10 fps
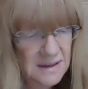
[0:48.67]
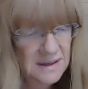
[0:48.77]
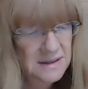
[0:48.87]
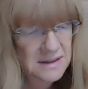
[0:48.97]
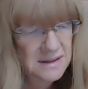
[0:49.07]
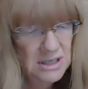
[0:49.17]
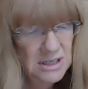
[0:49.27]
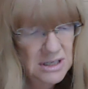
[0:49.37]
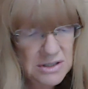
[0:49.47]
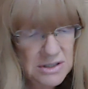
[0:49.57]
"There are
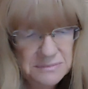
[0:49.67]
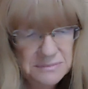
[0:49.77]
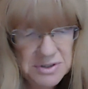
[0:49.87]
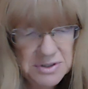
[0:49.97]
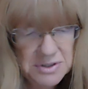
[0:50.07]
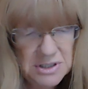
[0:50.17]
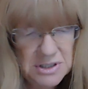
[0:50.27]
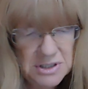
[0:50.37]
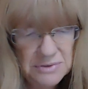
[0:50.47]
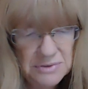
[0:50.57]
lots of books in your
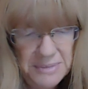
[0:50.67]
room,